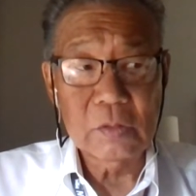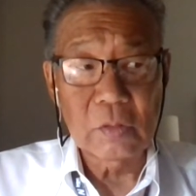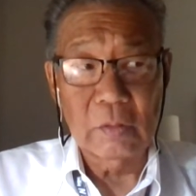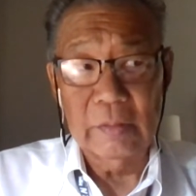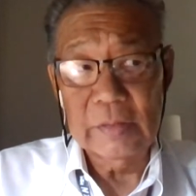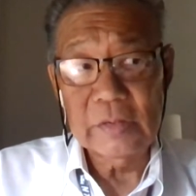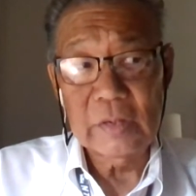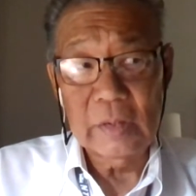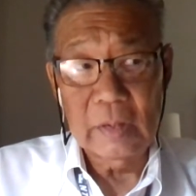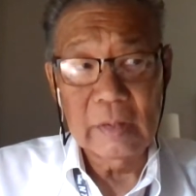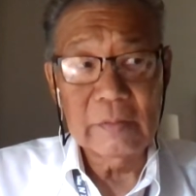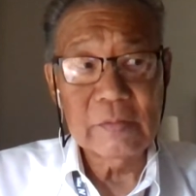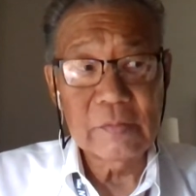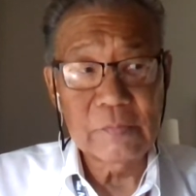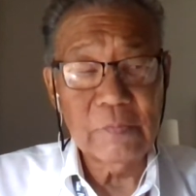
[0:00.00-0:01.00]
So it's
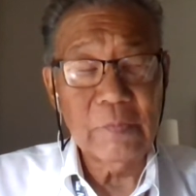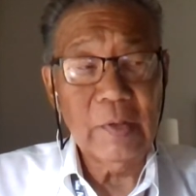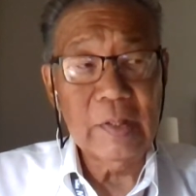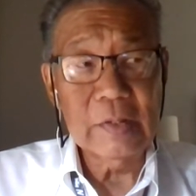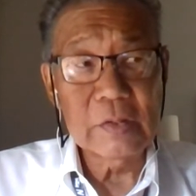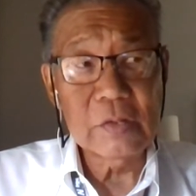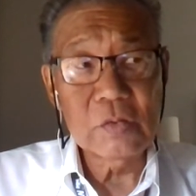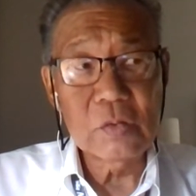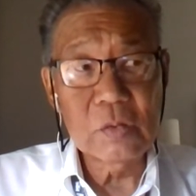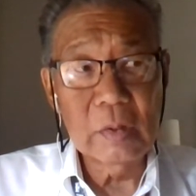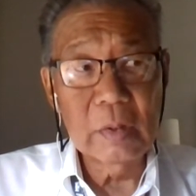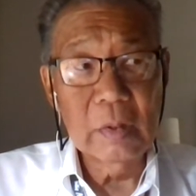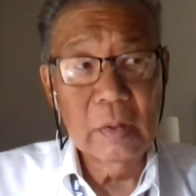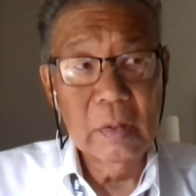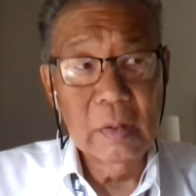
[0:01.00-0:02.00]
a it's
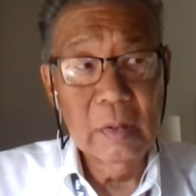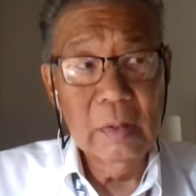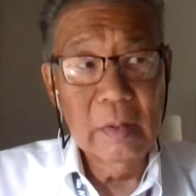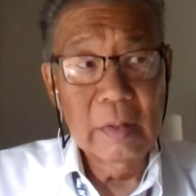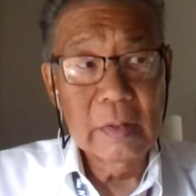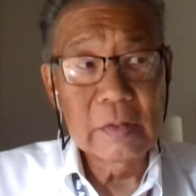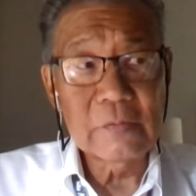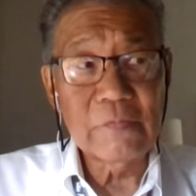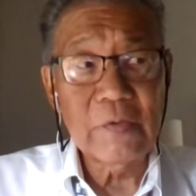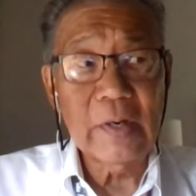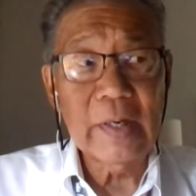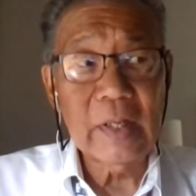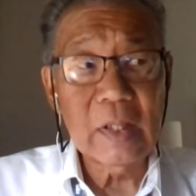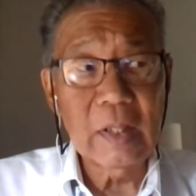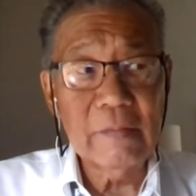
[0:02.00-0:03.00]
a
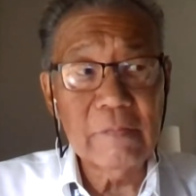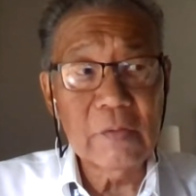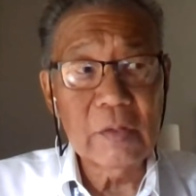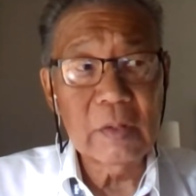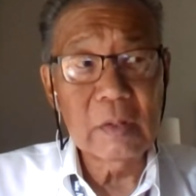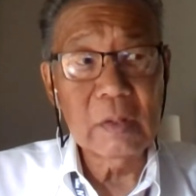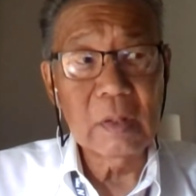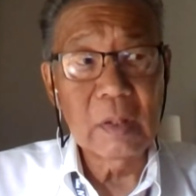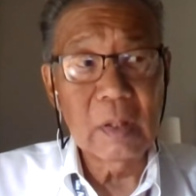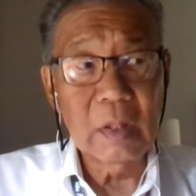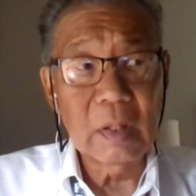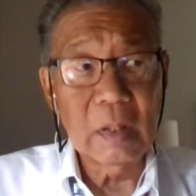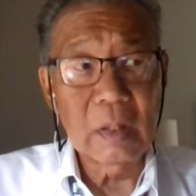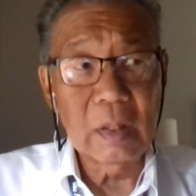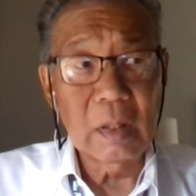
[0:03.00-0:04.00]
very clever
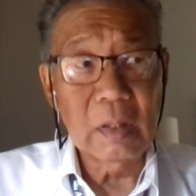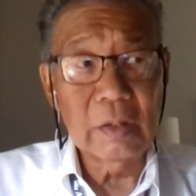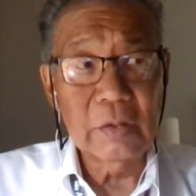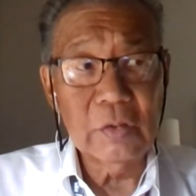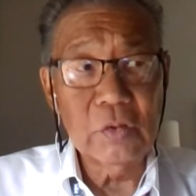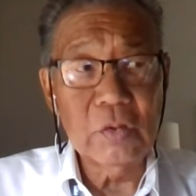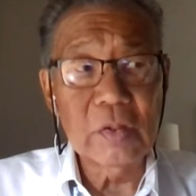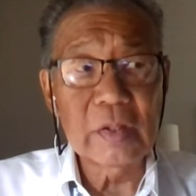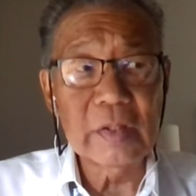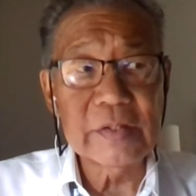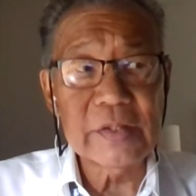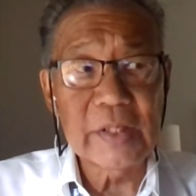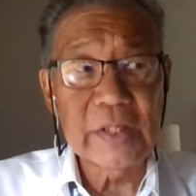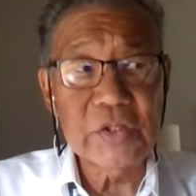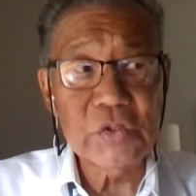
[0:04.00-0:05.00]
uh,
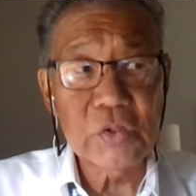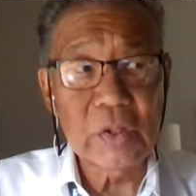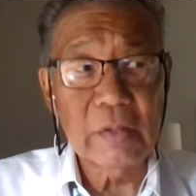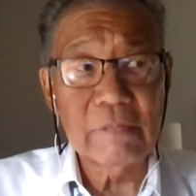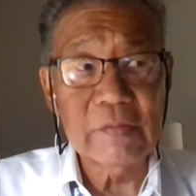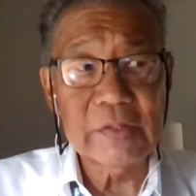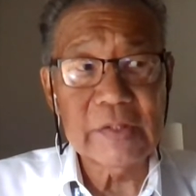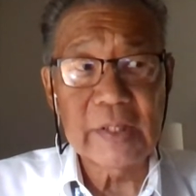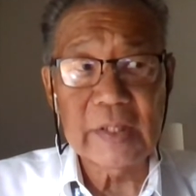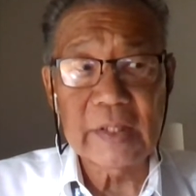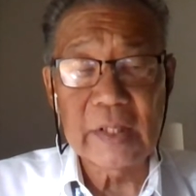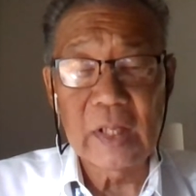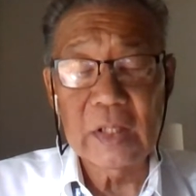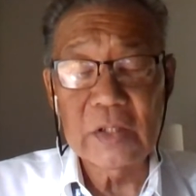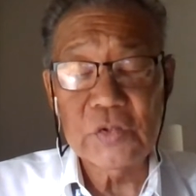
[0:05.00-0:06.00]
utilization of a
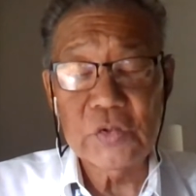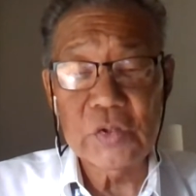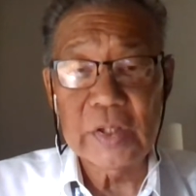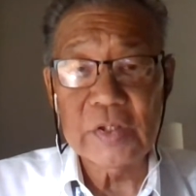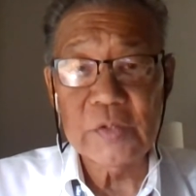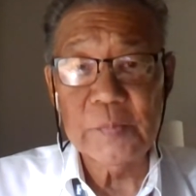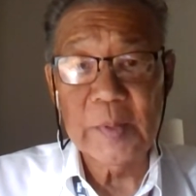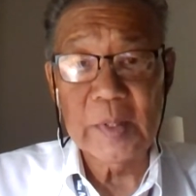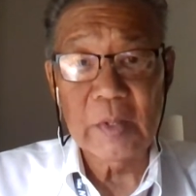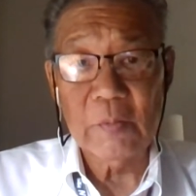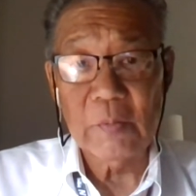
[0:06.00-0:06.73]
technology that's been